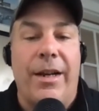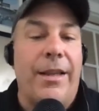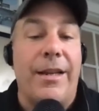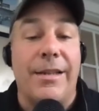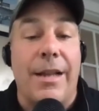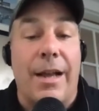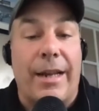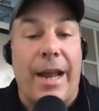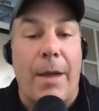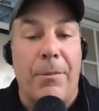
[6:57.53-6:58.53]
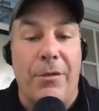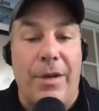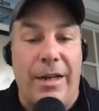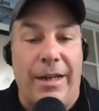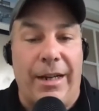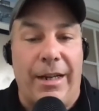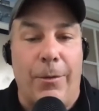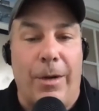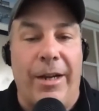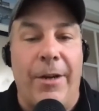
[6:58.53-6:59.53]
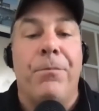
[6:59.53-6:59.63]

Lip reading: And that is not captivating in any way.